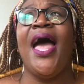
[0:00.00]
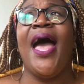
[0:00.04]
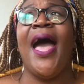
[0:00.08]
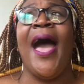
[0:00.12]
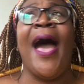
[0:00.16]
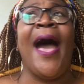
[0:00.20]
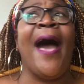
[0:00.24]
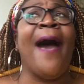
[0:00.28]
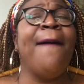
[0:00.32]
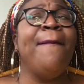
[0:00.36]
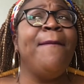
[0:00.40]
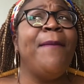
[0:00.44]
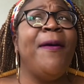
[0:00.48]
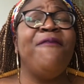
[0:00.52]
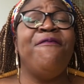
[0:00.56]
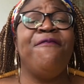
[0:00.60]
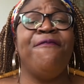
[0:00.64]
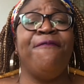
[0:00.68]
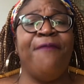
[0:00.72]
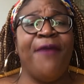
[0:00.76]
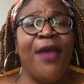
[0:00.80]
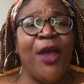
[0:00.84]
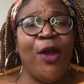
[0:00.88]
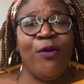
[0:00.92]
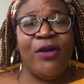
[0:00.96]
i'm a
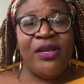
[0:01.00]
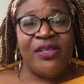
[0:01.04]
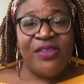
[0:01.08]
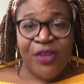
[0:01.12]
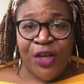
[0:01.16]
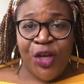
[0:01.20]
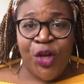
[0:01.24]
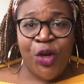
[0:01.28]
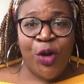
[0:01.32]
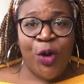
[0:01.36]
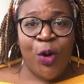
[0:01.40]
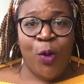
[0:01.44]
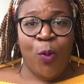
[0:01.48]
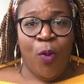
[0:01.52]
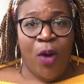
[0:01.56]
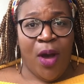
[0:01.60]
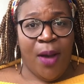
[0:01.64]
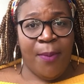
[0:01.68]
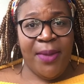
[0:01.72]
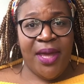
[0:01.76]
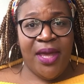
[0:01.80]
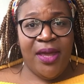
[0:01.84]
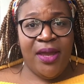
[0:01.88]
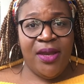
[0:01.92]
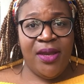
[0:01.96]
very secure
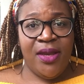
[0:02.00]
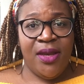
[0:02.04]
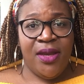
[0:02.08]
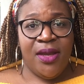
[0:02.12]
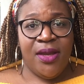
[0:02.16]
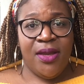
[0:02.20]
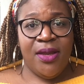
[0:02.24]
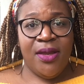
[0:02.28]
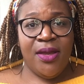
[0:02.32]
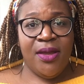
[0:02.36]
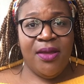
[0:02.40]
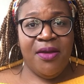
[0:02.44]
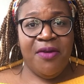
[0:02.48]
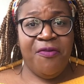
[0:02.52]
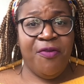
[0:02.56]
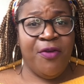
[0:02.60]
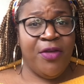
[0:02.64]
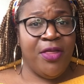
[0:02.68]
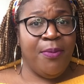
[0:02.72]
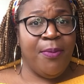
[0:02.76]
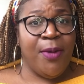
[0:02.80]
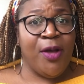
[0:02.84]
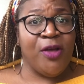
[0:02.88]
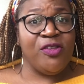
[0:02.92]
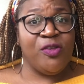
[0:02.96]
woman for
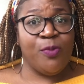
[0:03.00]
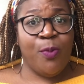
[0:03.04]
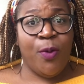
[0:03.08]
the most